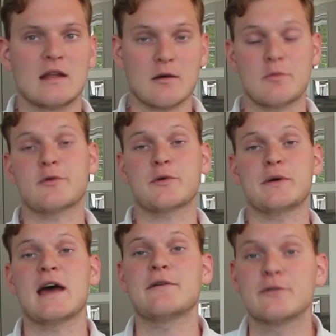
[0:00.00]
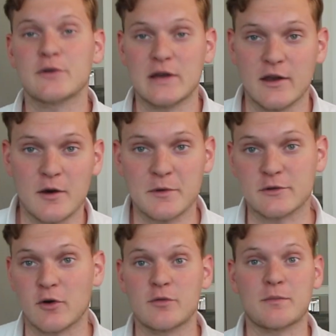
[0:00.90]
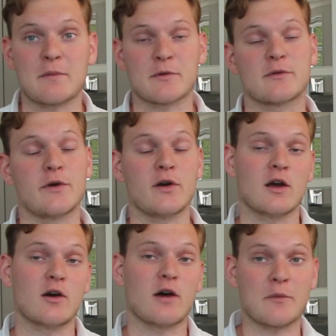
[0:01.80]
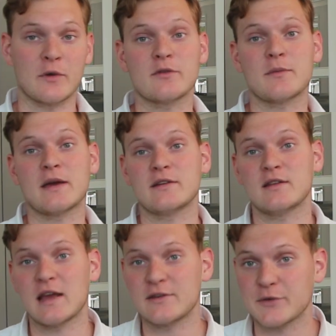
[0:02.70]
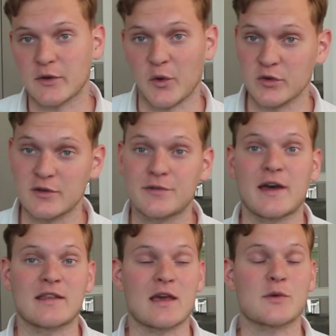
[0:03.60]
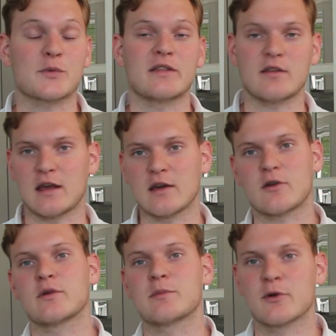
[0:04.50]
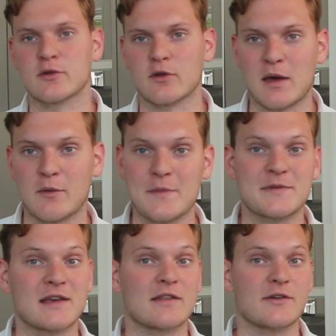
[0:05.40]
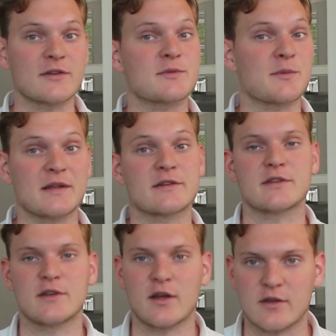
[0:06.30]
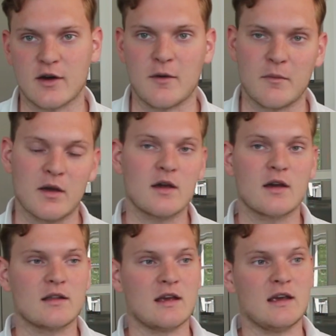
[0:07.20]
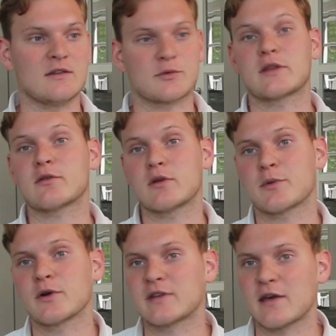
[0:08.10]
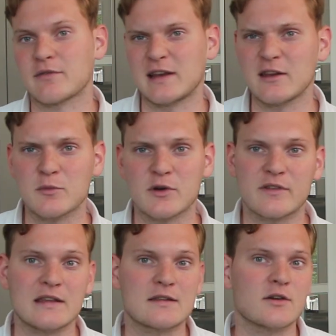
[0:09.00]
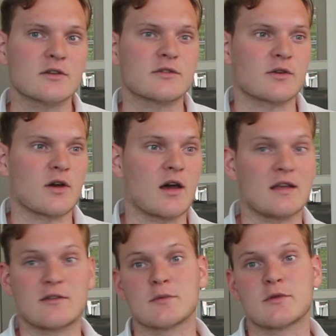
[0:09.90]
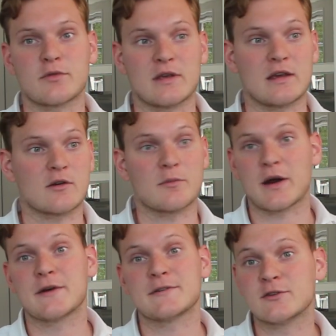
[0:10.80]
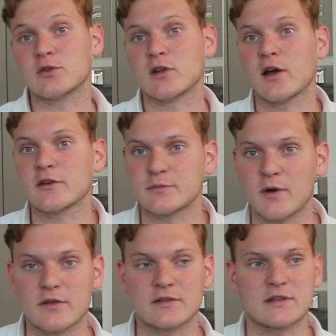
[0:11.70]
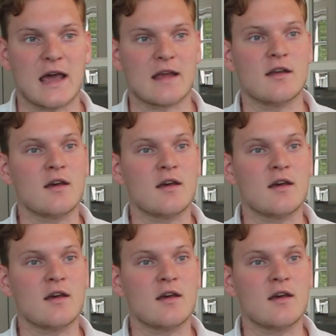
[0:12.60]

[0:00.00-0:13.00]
Now before we dive into the numbers of my portfolio, I want to mention that you can also find a written income report on my website jasperpietersen.com. These written reports have a little more details in terms of the comparisons to last month and